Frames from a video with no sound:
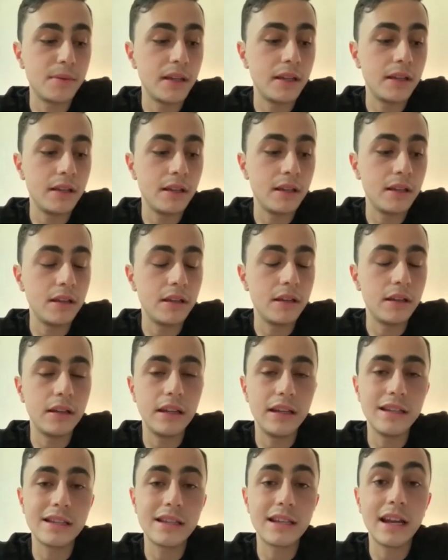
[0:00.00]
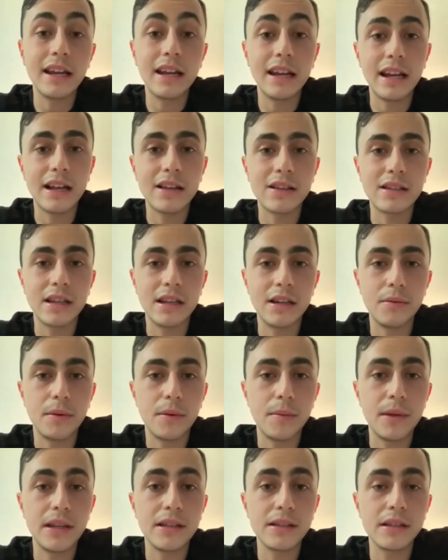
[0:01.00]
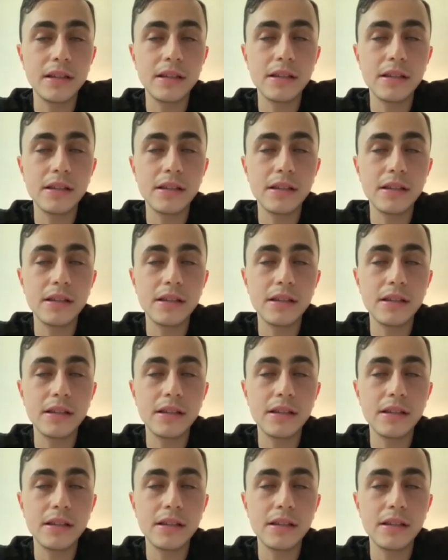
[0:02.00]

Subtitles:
my inside and outside of my meniscus.